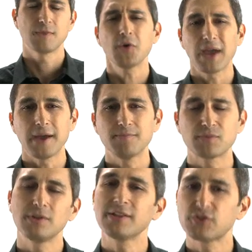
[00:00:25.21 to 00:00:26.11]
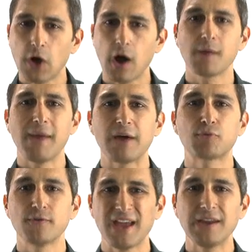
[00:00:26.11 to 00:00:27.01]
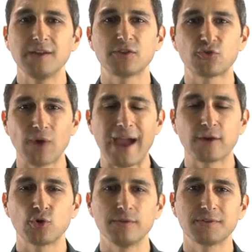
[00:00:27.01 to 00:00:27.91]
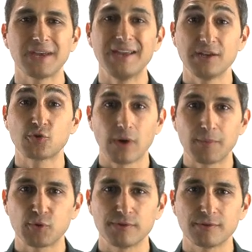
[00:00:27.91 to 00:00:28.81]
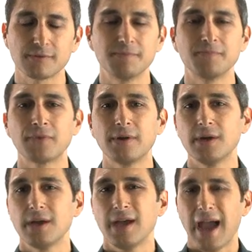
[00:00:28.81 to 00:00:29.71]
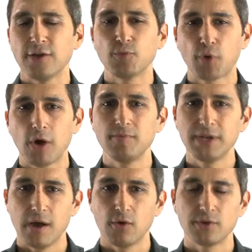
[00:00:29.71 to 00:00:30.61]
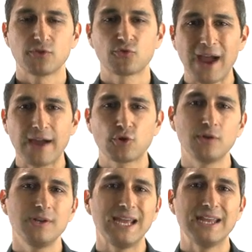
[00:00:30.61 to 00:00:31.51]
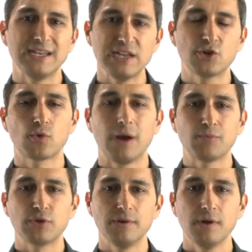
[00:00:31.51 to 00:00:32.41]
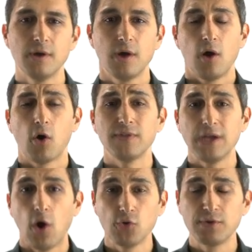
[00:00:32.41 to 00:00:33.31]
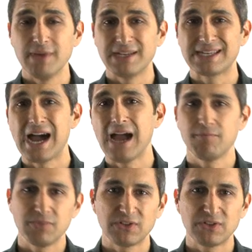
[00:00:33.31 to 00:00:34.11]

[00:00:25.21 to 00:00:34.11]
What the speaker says: Okay, so let's talk about preventing distractions and interruptions. As you probably know, distraction and interruption are the ultimate time